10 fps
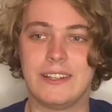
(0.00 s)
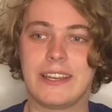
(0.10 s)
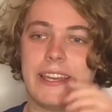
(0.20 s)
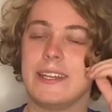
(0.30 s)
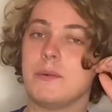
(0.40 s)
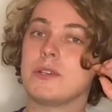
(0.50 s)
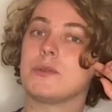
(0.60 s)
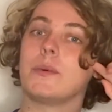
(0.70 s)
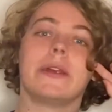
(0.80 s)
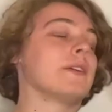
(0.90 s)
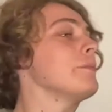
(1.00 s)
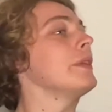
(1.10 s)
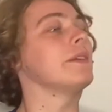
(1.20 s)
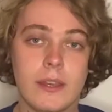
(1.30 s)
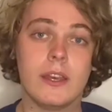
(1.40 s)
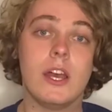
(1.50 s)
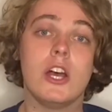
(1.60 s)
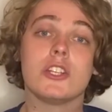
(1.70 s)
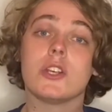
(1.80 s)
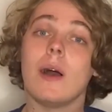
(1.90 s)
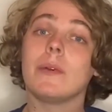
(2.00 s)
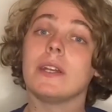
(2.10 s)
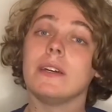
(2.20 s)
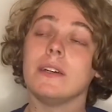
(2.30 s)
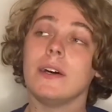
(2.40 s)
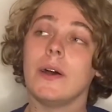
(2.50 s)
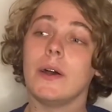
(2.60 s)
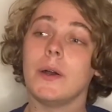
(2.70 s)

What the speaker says: Okay, that was weird, but... So I'm gonna